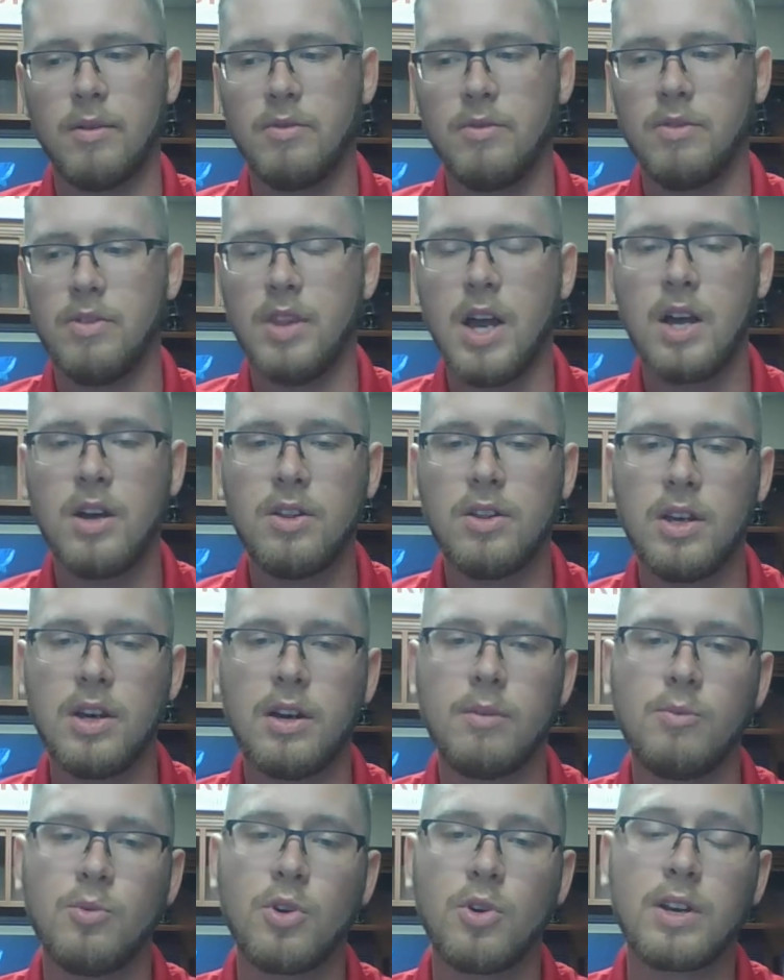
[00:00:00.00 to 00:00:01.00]
Now that
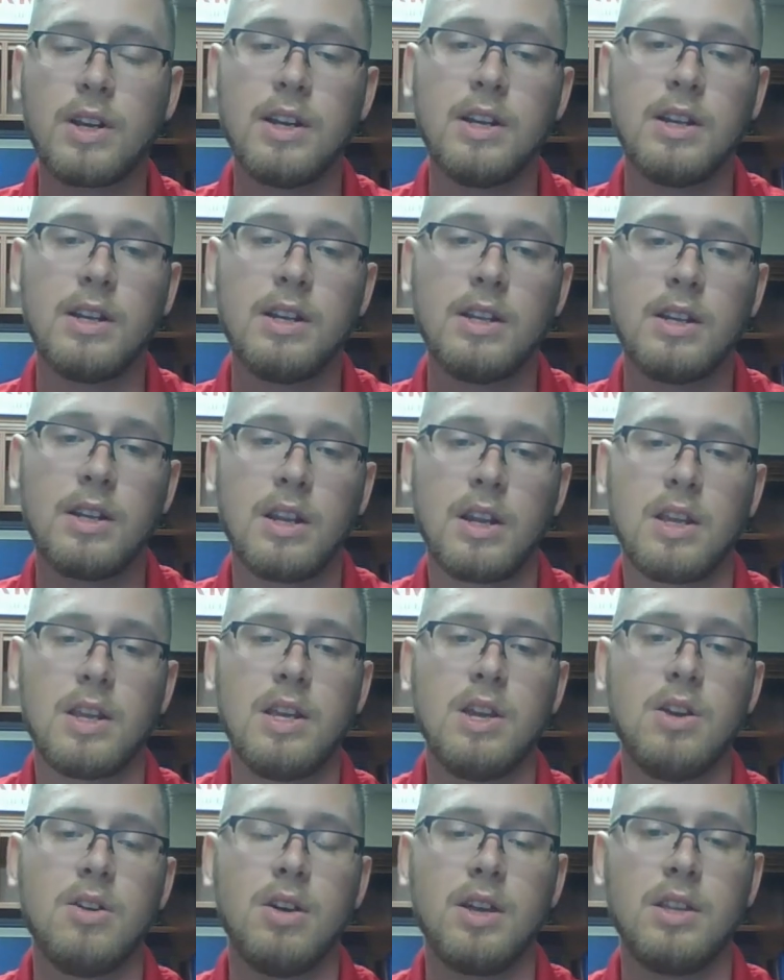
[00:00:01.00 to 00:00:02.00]
I'm working
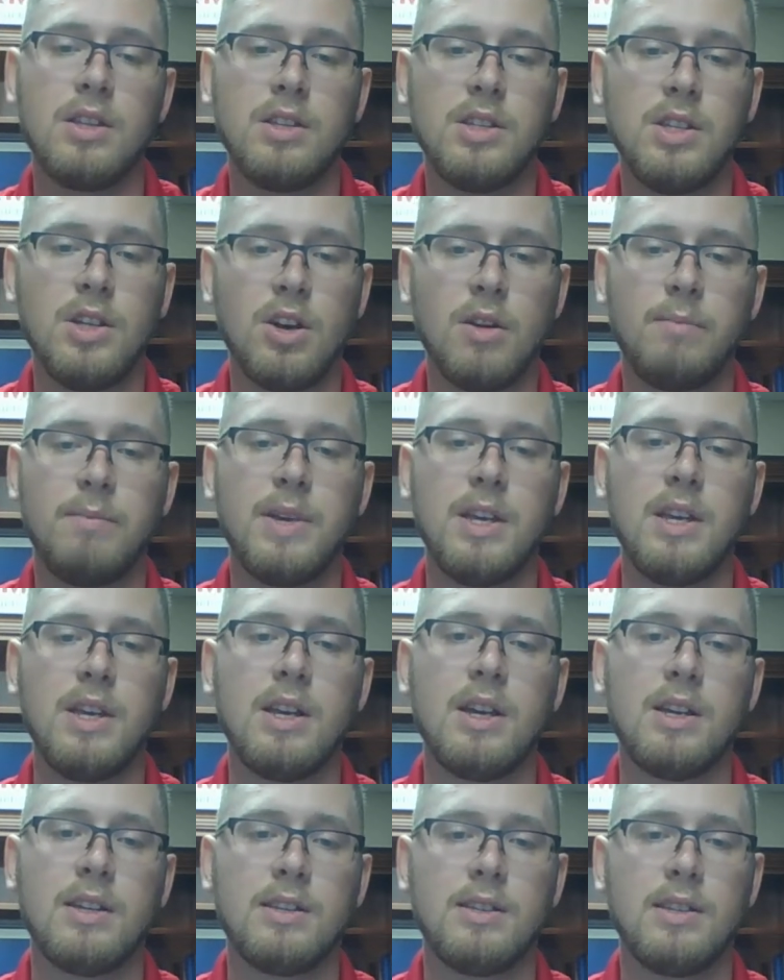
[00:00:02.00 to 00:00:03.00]
here at DRMP
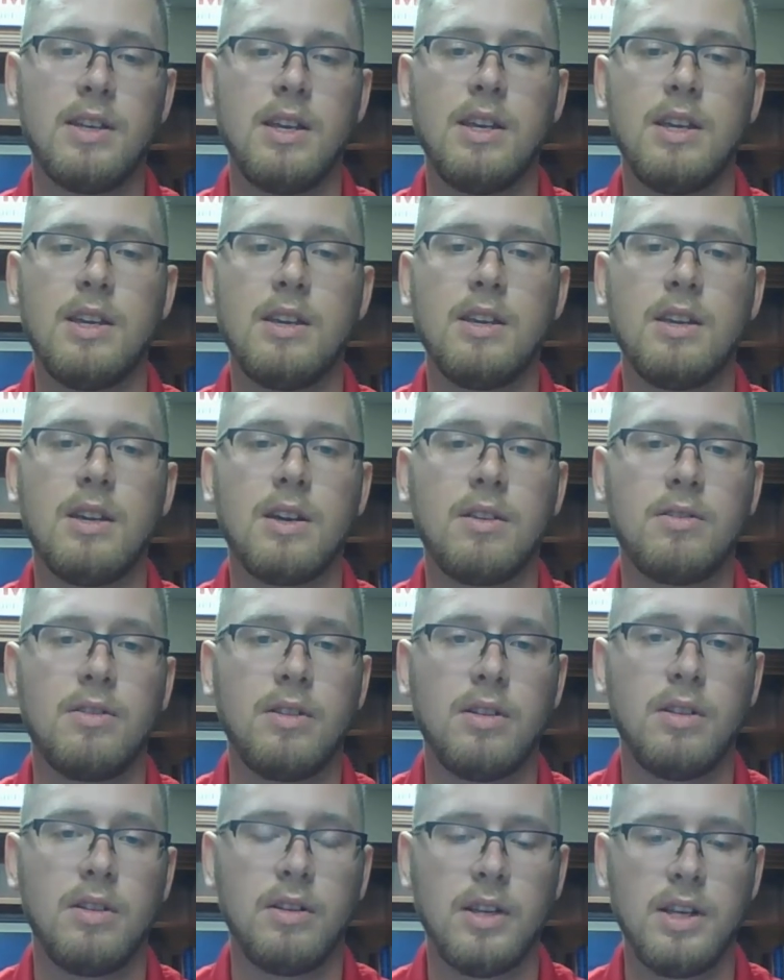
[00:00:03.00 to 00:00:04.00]
as a
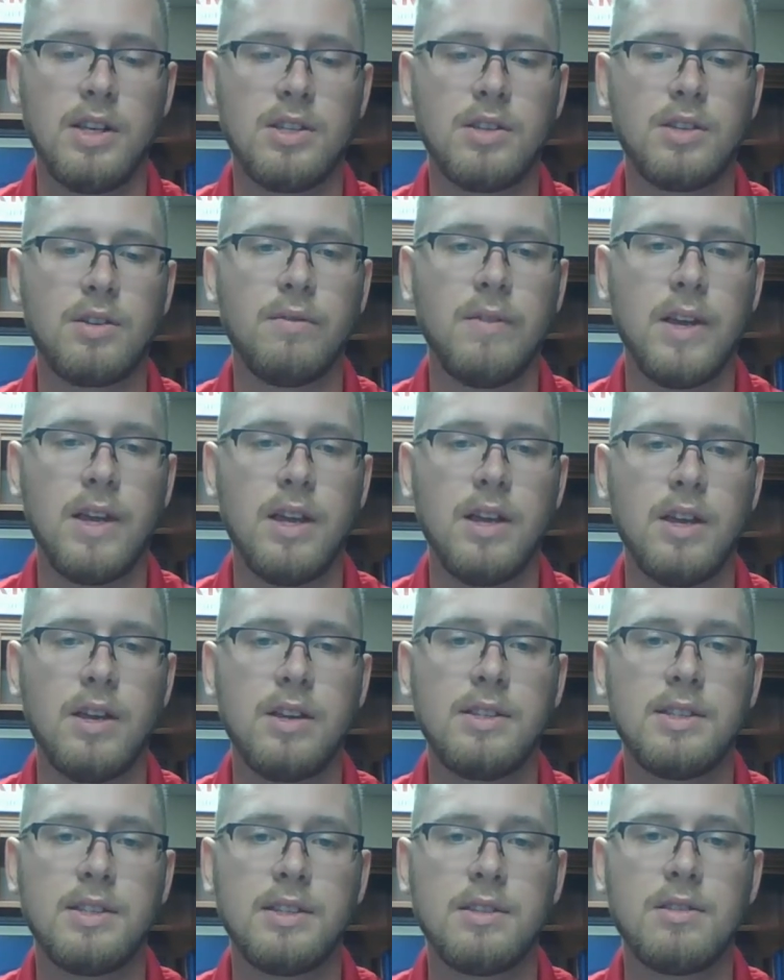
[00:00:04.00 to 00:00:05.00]
land survey
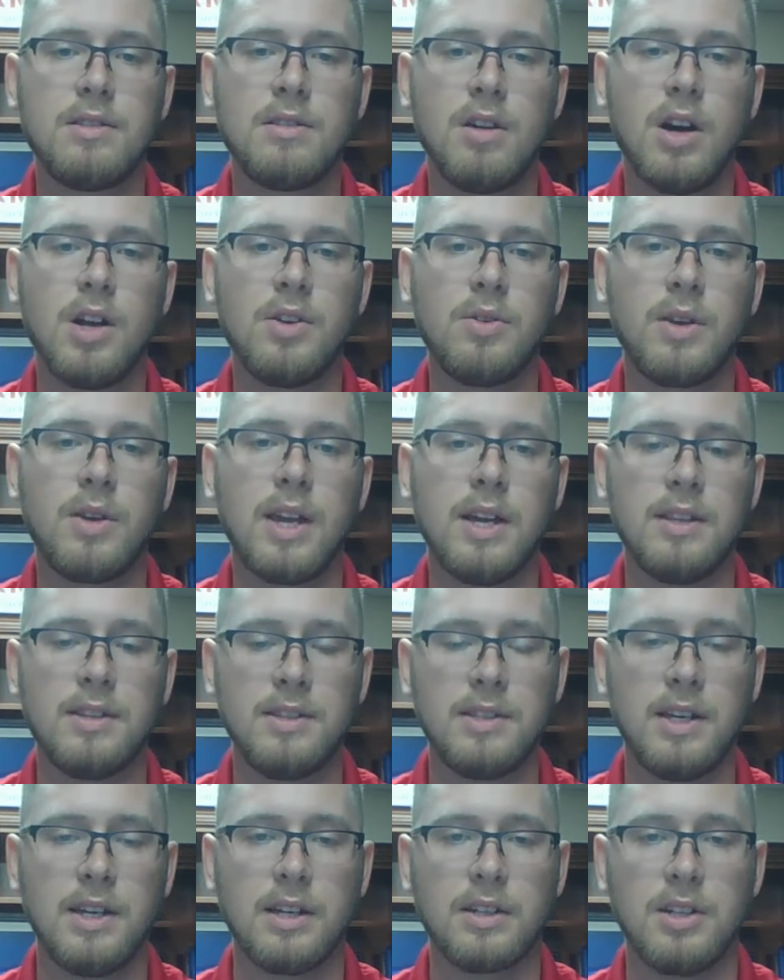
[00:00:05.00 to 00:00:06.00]
AutoCAD
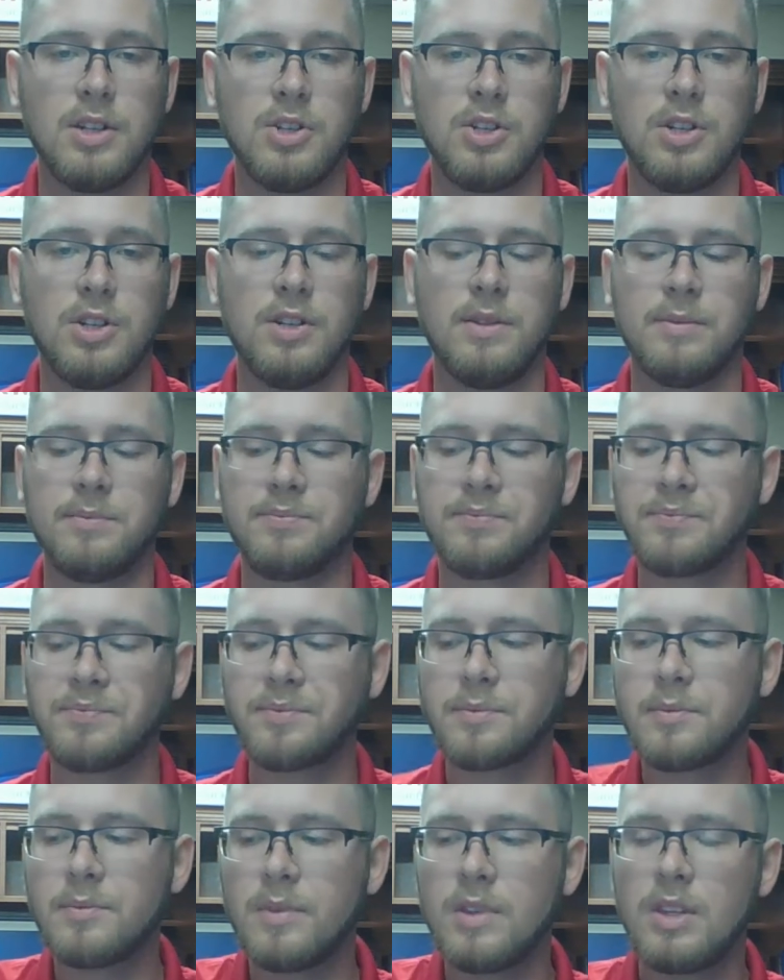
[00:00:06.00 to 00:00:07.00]
technician,
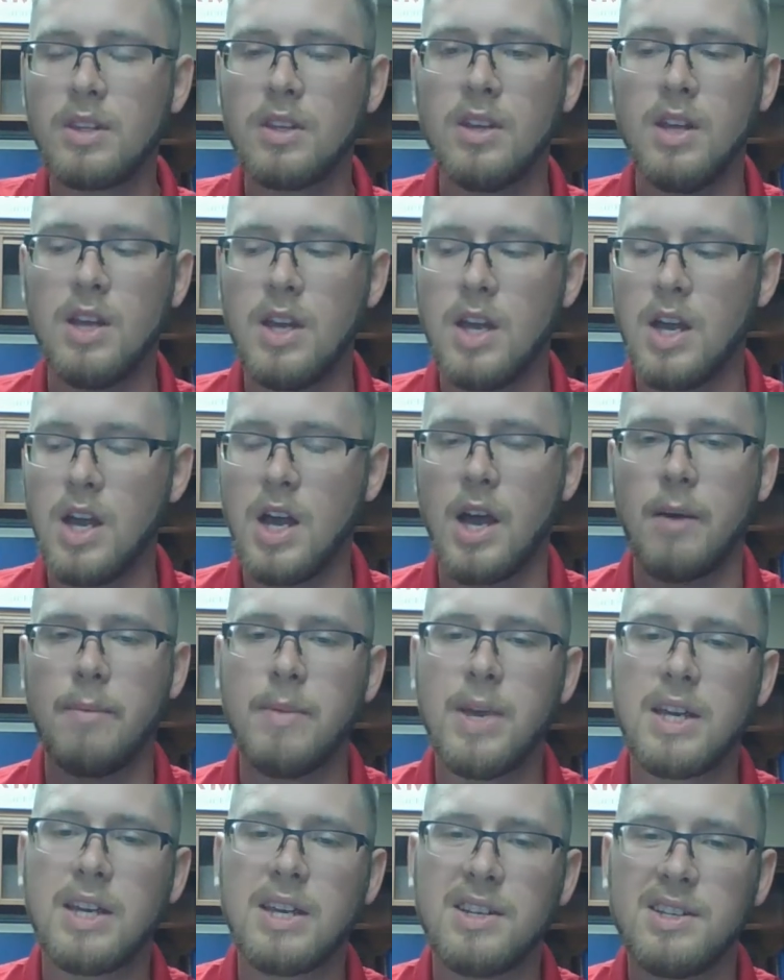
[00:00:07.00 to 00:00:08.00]
I'm
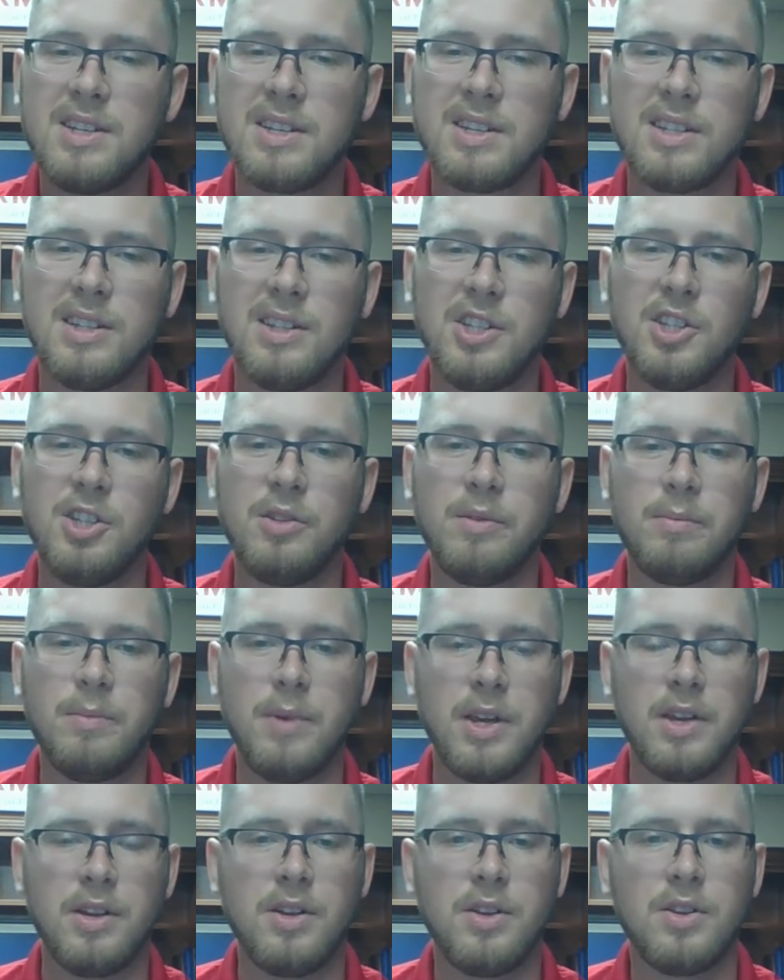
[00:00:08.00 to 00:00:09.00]
making just a little
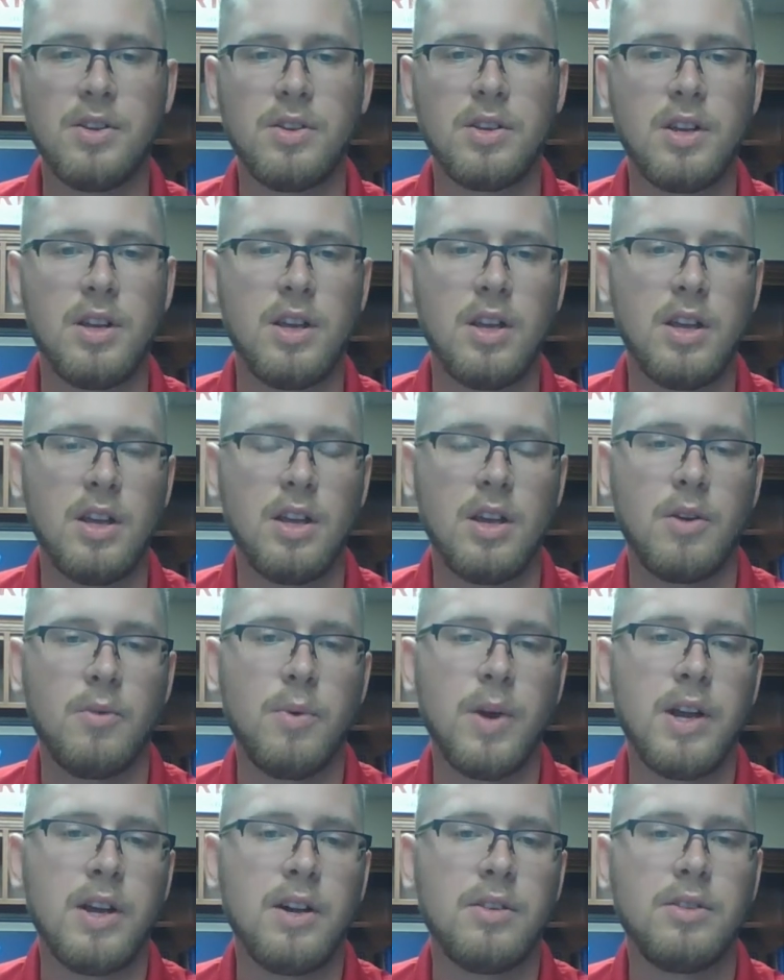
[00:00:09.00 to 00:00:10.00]
bit
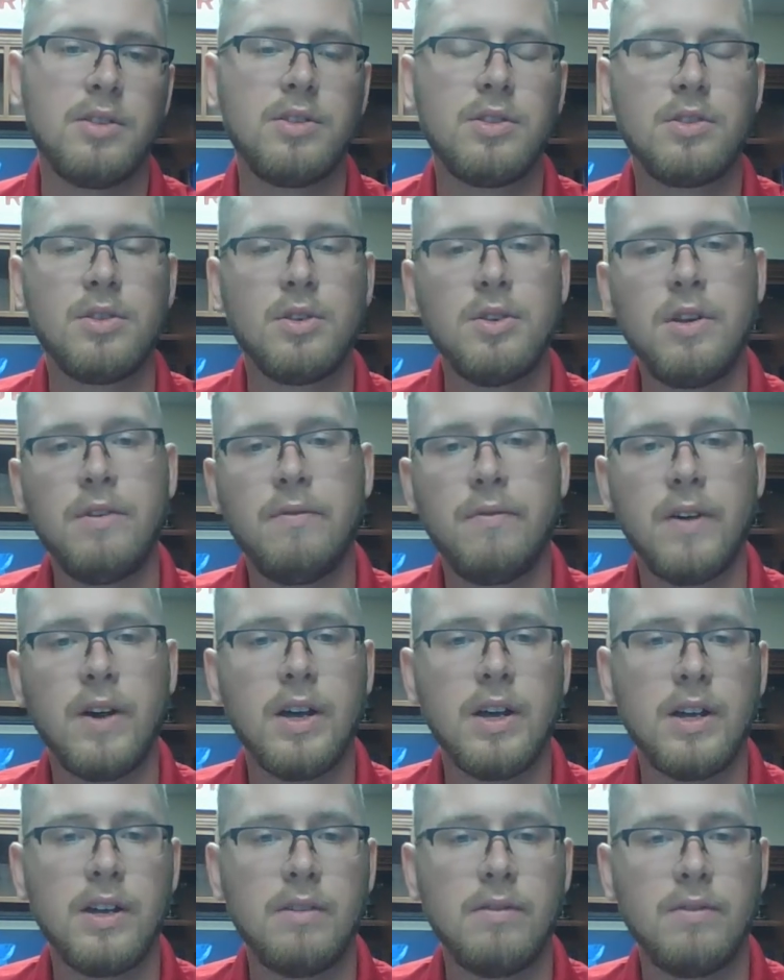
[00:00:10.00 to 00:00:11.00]
around
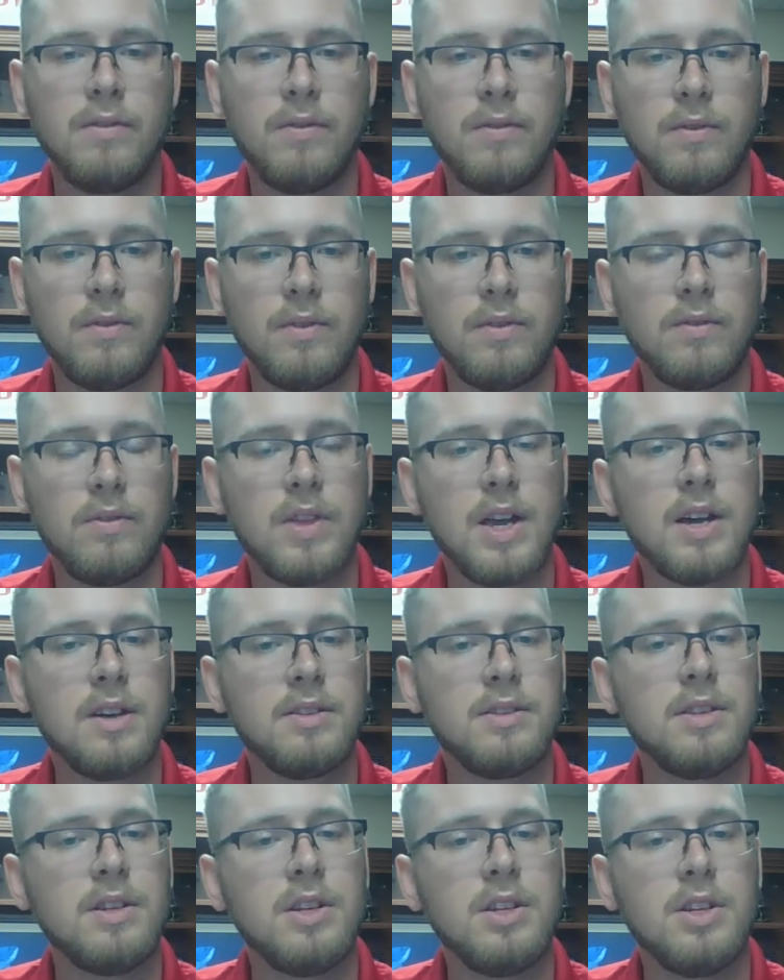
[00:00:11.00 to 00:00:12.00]

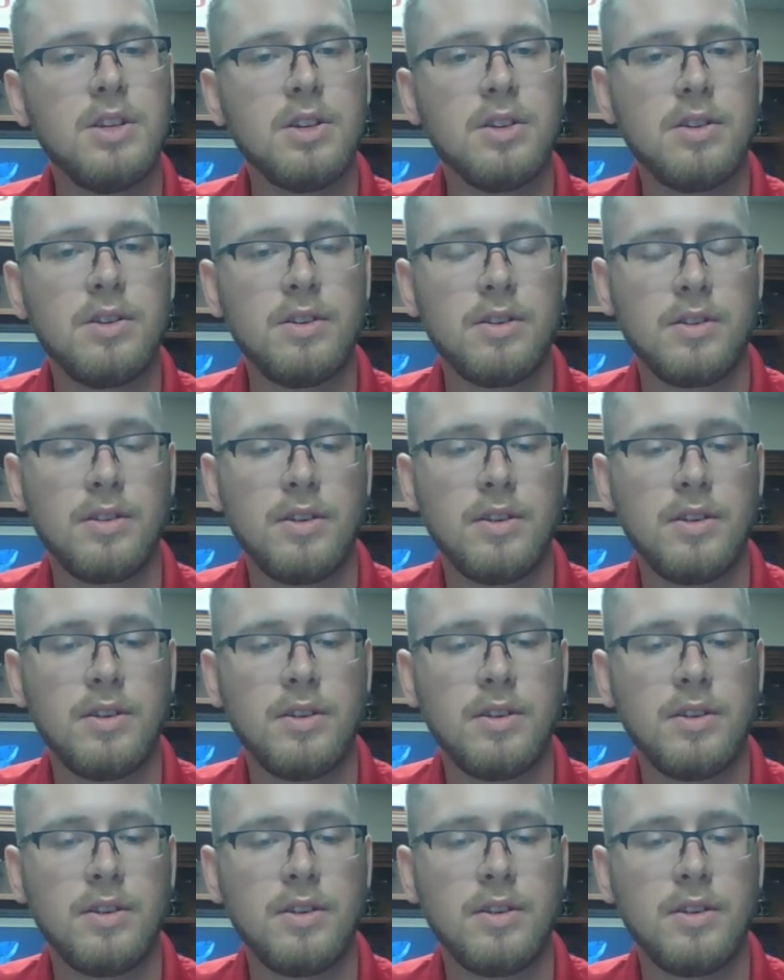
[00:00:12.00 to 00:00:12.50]
$35,000 a year,